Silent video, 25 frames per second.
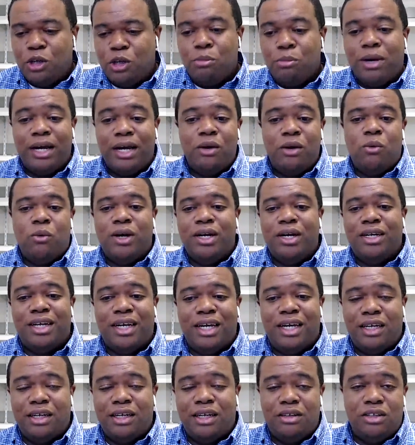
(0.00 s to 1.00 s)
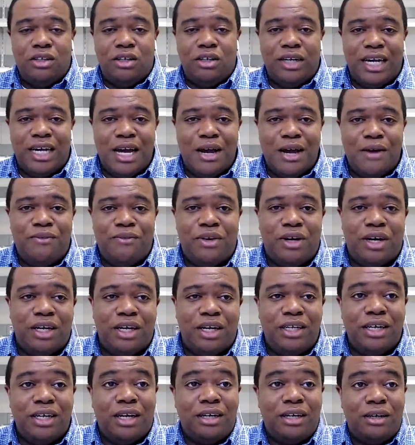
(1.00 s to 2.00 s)
So you might one day you're gonna
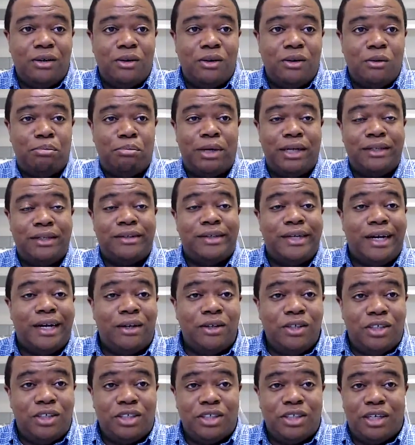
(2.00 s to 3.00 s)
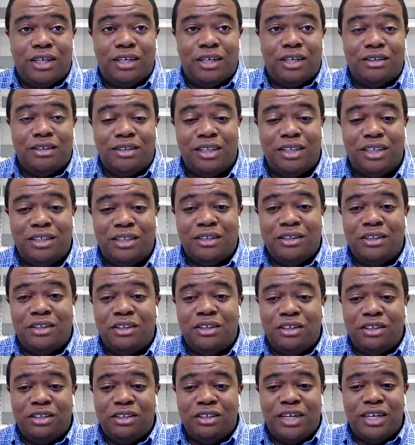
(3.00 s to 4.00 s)
have a yellow button-down shirt.
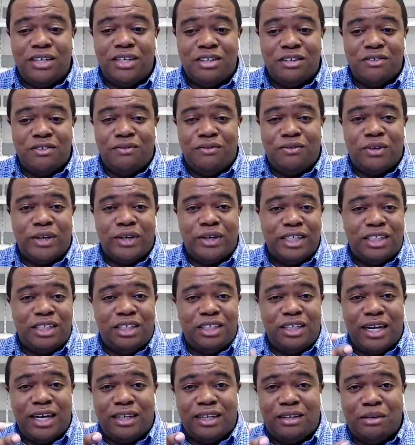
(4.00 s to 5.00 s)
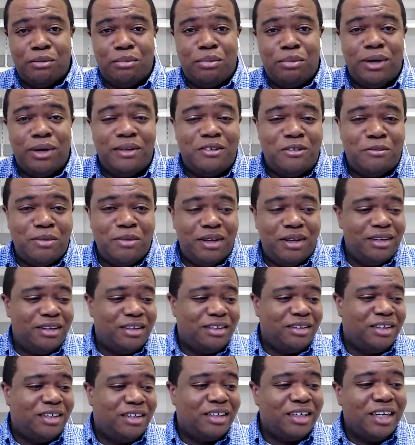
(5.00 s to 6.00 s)
You know, you're nice and fresh. You got the breath
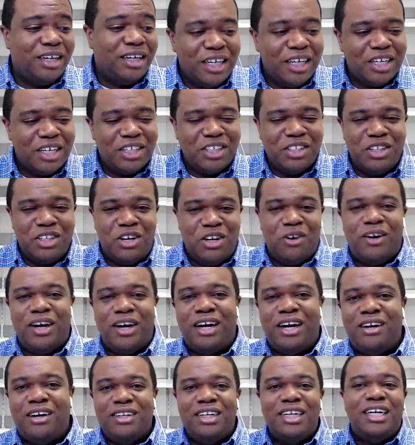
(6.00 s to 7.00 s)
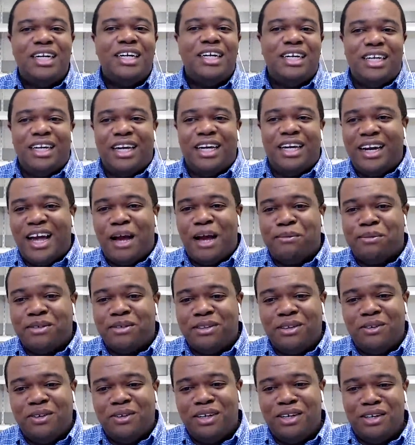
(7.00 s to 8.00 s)
smelling good. You go out
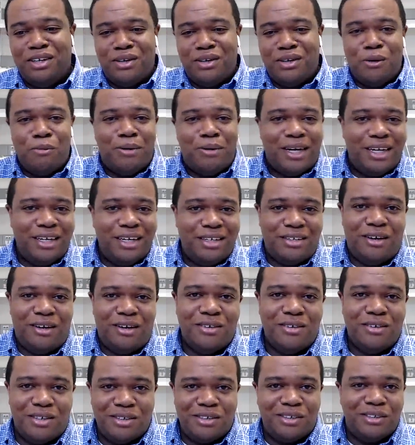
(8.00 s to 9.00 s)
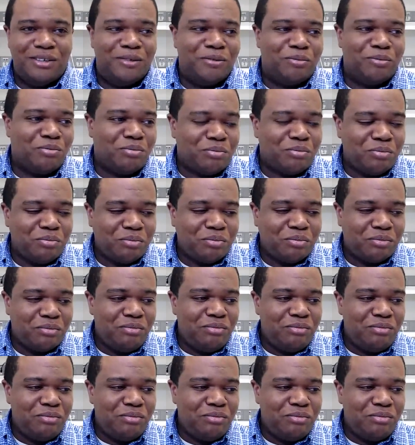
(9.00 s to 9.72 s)
and absolutely nobody talks to you.